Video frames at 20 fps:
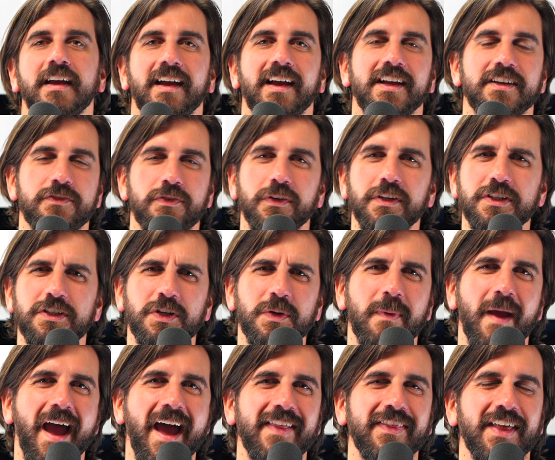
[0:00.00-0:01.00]
It's really too
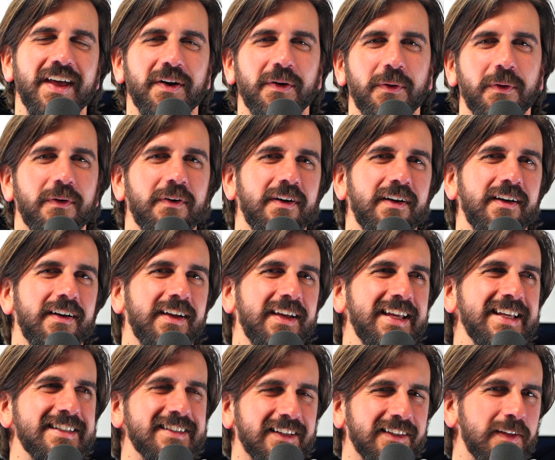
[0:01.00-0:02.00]
bad that Aura
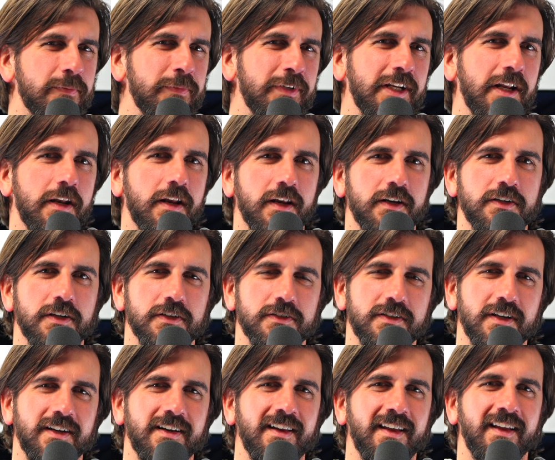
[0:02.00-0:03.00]
is a limited
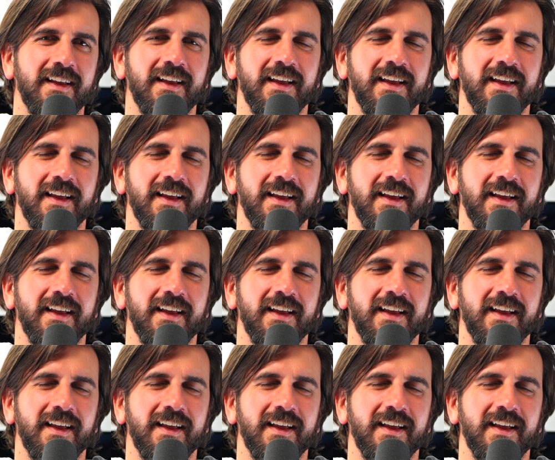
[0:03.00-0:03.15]
edition,